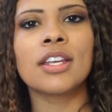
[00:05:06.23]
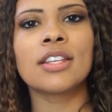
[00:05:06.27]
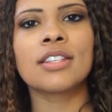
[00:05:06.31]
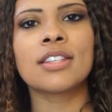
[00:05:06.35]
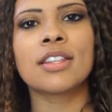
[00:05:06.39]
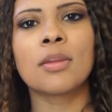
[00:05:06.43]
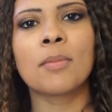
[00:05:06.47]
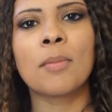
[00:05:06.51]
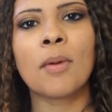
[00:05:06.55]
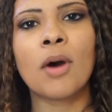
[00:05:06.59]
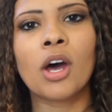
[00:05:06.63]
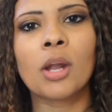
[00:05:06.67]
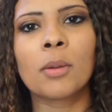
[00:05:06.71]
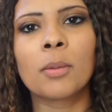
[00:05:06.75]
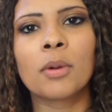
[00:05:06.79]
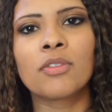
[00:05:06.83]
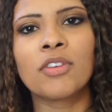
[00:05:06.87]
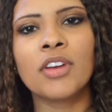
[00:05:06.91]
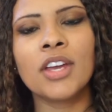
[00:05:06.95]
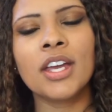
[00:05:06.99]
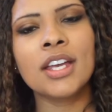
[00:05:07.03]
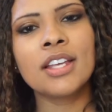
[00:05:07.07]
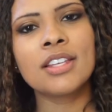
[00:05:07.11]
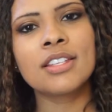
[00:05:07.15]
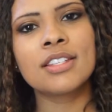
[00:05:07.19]
in the bottom
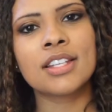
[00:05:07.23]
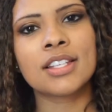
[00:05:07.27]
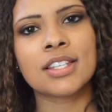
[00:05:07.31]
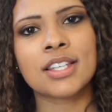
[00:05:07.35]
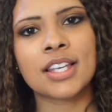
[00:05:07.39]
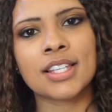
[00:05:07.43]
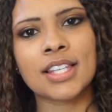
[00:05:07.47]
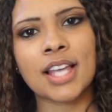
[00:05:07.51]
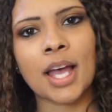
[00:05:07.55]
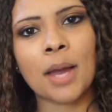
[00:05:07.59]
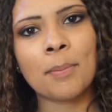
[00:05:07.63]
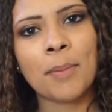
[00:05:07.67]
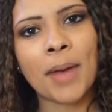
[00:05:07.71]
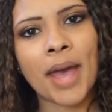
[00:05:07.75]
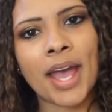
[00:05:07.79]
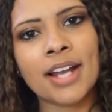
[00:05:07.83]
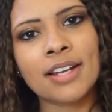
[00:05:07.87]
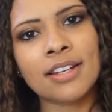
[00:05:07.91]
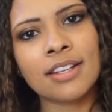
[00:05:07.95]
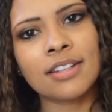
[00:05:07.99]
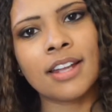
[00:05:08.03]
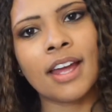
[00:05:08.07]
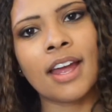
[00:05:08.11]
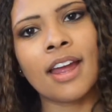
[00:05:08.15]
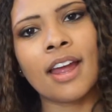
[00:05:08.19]
of his just because I
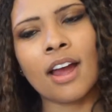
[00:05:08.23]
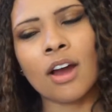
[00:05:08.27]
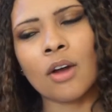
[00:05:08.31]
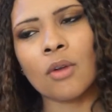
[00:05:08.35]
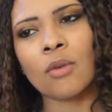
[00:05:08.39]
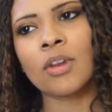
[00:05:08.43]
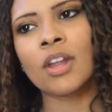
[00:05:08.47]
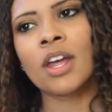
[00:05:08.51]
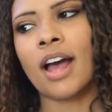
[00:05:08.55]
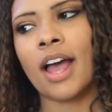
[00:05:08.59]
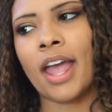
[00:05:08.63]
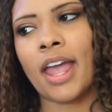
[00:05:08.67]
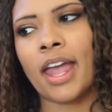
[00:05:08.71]
packed it down,